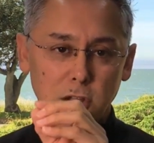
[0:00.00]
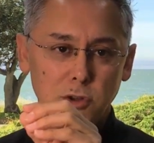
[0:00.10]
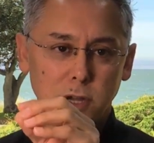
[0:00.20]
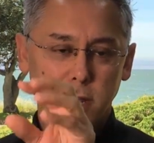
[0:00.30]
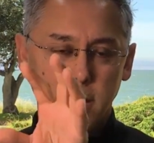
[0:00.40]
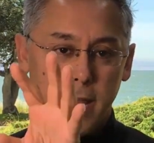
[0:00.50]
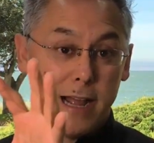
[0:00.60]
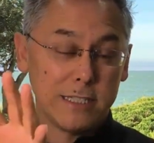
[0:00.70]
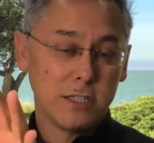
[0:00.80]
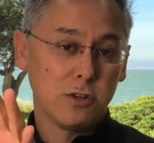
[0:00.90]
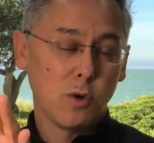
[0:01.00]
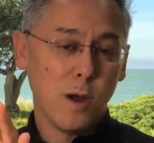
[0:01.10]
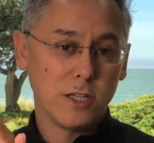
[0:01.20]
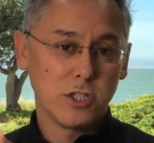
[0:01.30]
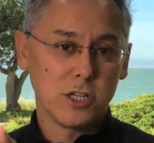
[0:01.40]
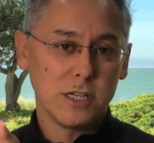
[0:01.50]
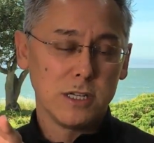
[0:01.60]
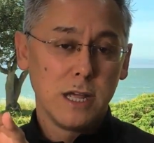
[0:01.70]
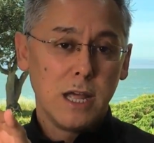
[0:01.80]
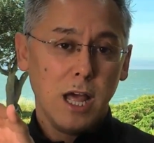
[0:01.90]
you can ask your
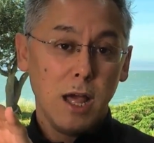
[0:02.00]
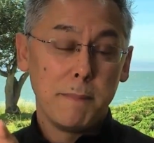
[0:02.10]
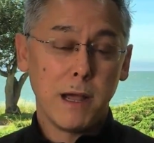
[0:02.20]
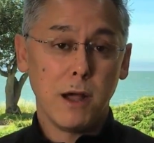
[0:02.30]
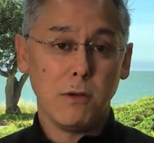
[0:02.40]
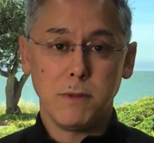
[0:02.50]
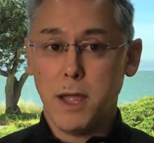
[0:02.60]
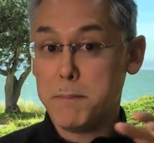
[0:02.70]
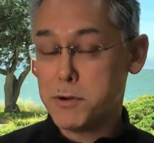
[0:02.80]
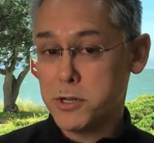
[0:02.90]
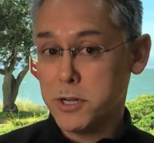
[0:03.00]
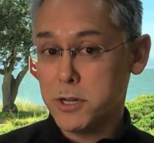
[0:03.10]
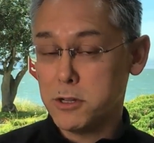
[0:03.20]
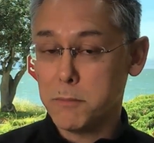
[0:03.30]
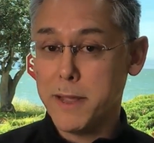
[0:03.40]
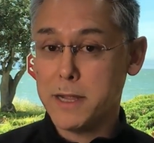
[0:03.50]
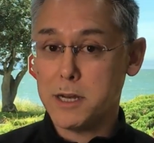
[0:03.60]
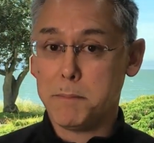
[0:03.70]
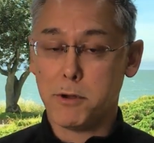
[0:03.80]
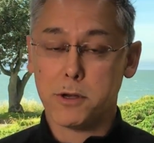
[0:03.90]
question about a particular make
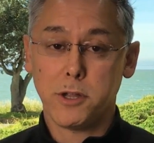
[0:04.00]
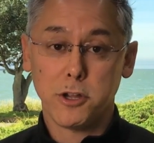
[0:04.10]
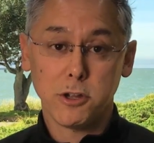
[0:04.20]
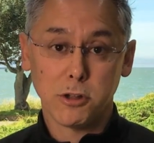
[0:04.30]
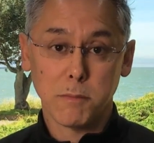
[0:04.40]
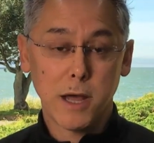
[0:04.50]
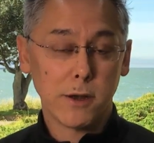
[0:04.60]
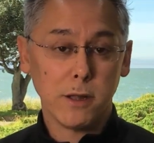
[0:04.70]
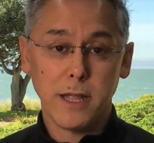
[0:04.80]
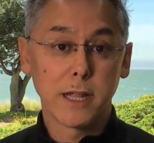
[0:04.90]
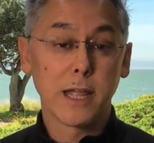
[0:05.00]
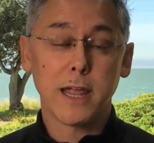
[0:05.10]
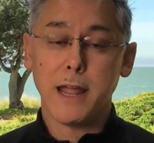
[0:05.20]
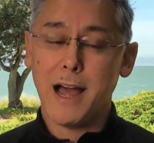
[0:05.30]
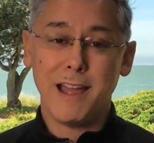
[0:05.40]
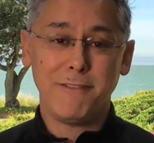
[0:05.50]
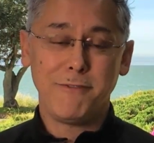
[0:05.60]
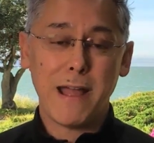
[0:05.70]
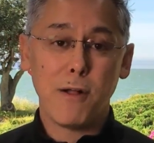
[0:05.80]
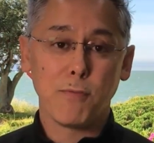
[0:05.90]
and a particular model. And again, I
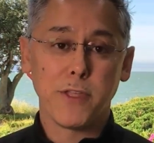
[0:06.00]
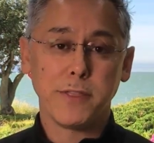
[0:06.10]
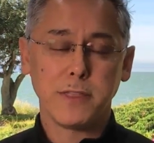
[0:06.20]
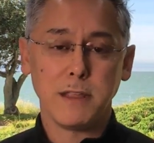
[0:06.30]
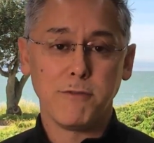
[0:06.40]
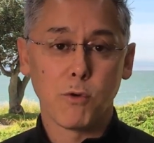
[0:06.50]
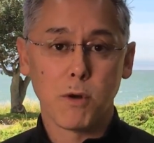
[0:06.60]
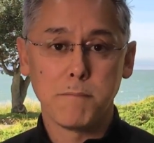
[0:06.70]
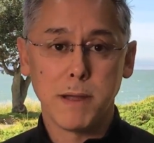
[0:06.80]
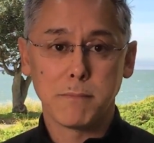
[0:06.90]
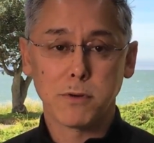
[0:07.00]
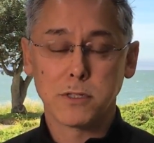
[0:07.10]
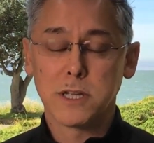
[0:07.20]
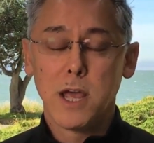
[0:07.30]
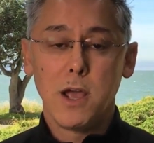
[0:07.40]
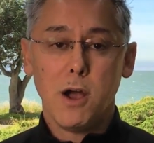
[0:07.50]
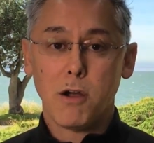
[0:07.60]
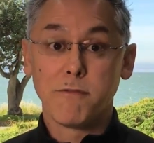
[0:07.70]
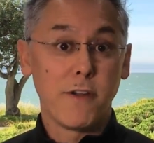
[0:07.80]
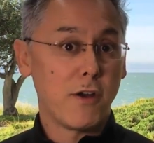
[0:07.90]
found that the forum members
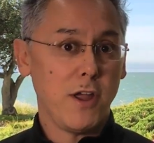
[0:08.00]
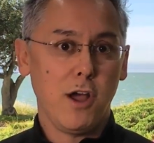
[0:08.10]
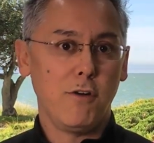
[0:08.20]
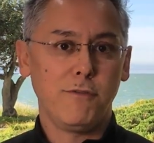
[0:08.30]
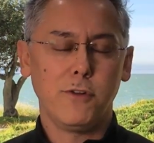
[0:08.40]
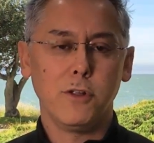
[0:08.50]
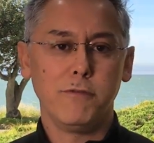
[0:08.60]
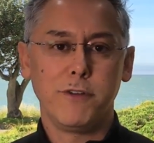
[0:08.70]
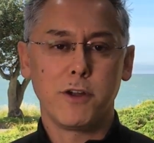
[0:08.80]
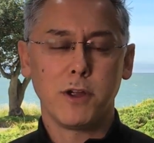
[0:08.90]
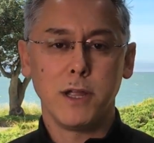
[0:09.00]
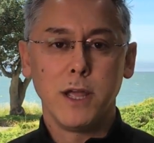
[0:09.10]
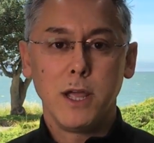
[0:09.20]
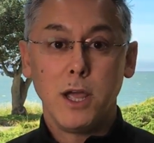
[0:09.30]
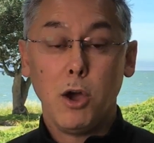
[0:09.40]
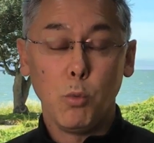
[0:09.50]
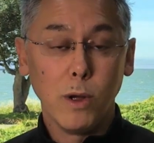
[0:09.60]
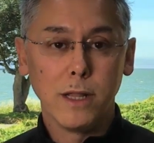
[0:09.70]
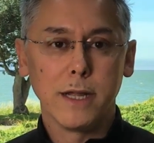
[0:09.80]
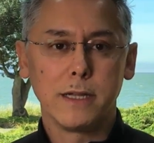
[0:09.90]
are very helpful and very
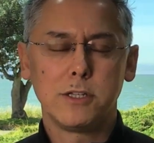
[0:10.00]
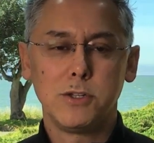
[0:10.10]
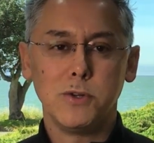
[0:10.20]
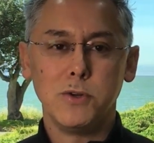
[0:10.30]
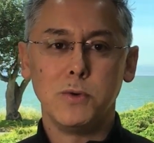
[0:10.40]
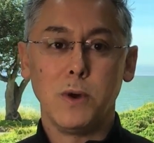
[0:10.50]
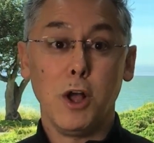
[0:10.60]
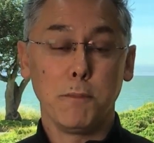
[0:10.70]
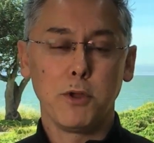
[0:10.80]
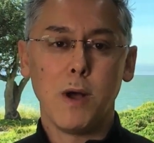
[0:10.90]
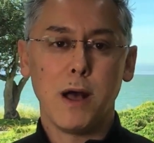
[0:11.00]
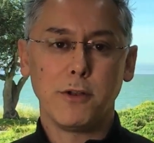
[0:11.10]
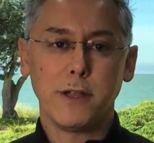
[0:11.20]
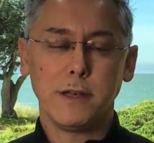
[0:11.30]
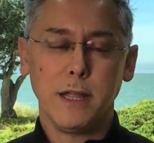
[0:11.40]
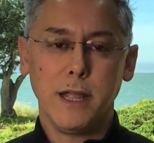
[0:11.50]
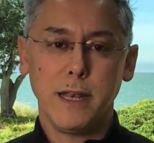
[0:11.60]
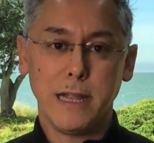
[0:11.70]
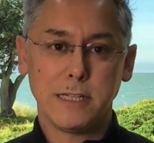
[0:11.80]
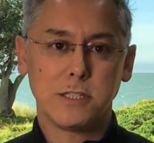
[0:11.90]
willing to help you out and
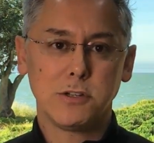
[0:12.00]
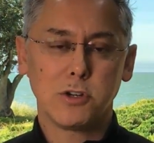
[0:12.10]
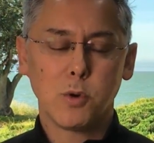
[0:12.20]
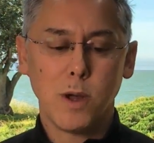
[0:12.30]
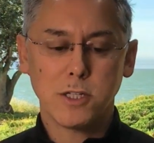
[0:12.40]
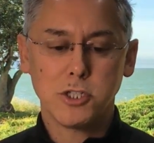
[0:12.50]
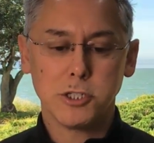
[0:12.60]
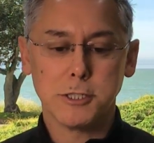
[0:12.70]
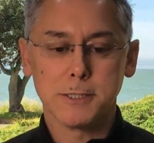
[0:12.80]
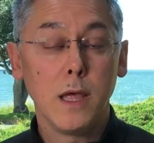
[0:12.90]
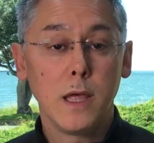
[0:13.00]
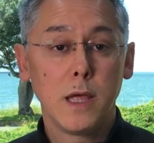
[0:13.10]
answer your questions.